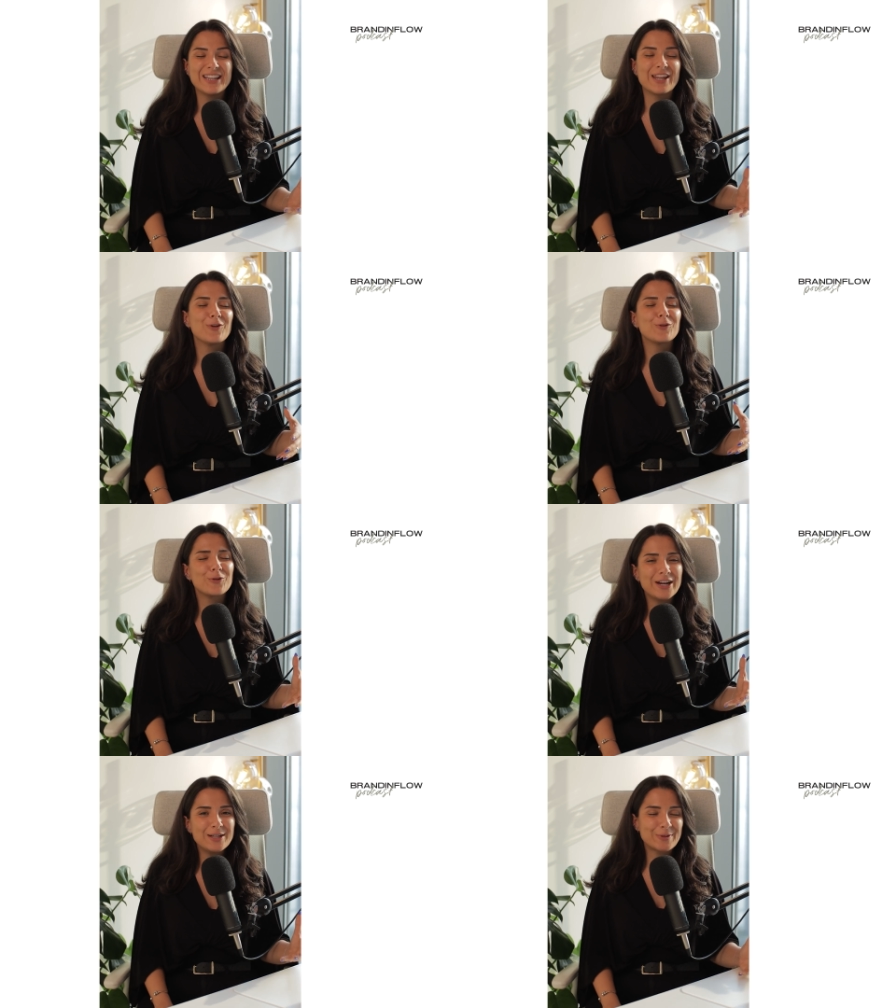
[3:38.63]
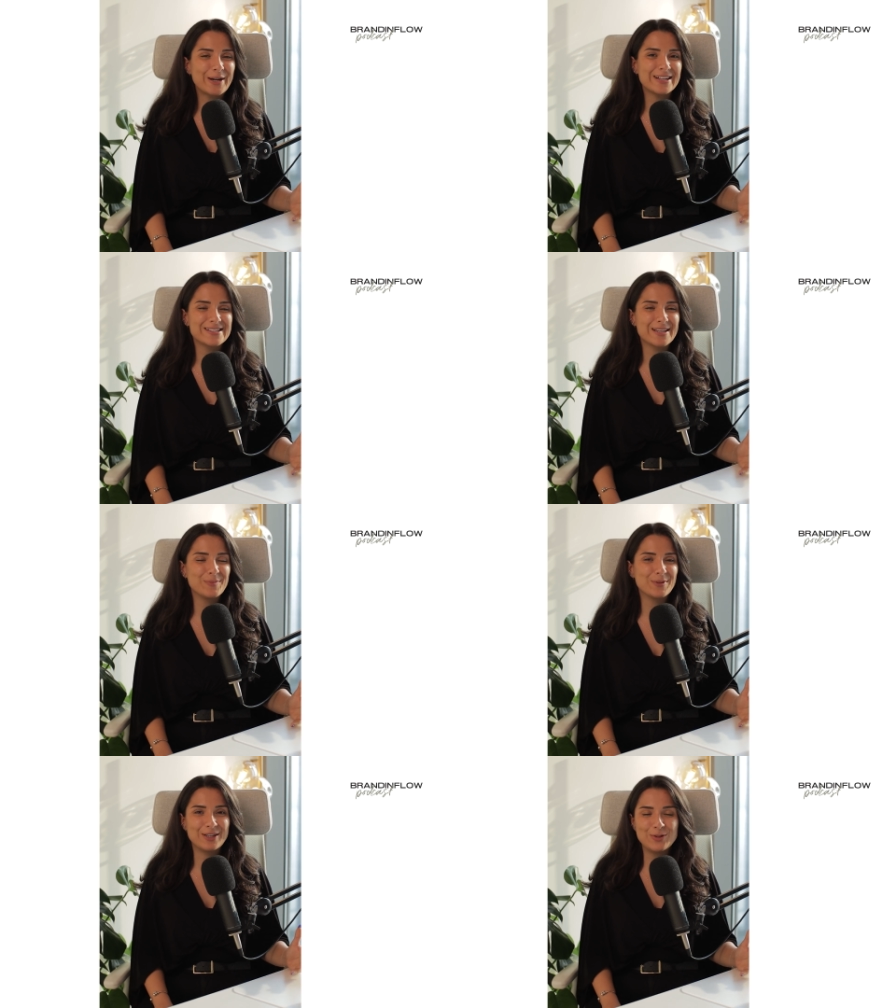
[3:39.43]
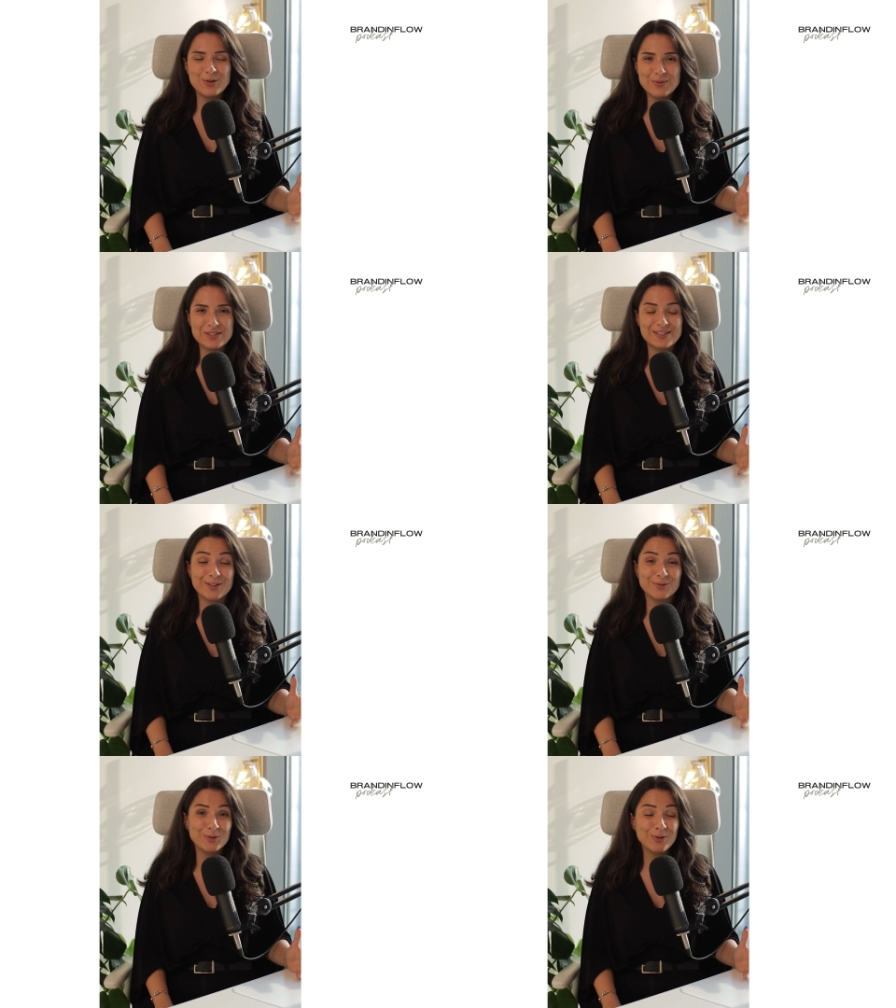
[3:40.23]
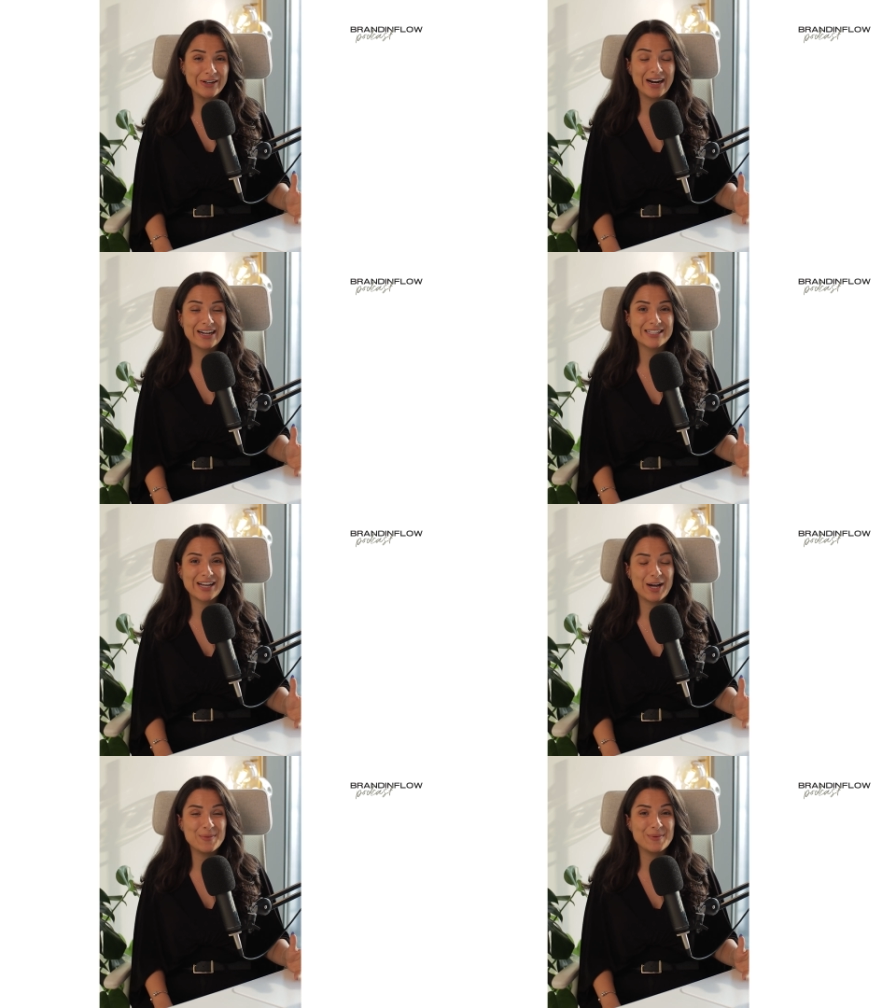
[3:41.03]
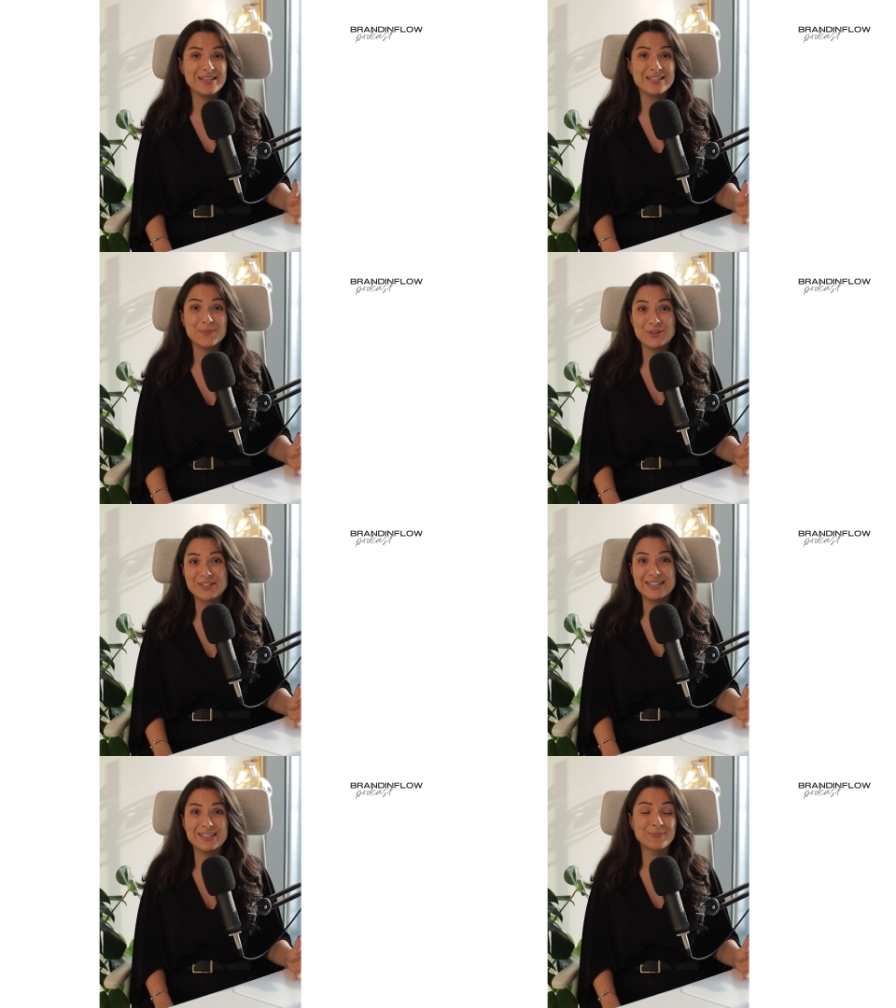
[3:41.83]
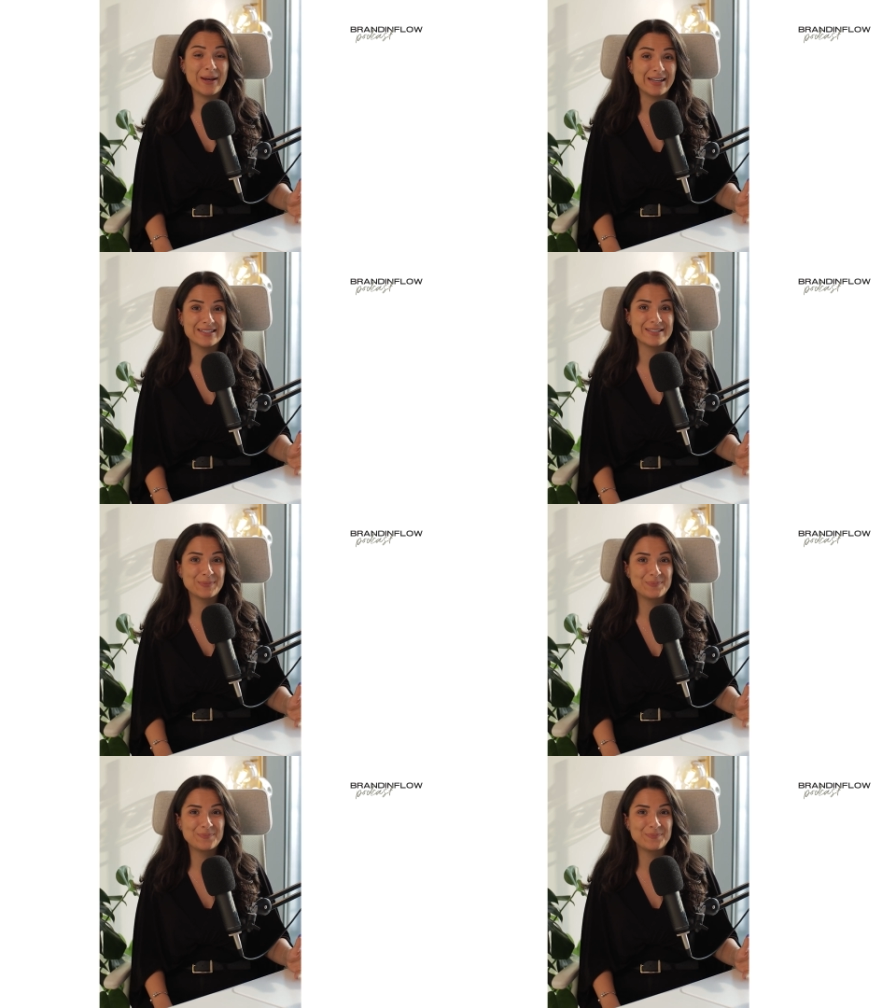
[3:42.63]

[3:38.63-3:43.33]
Now, a great brand example that uses the ruler archetype is Mercedes-Benz.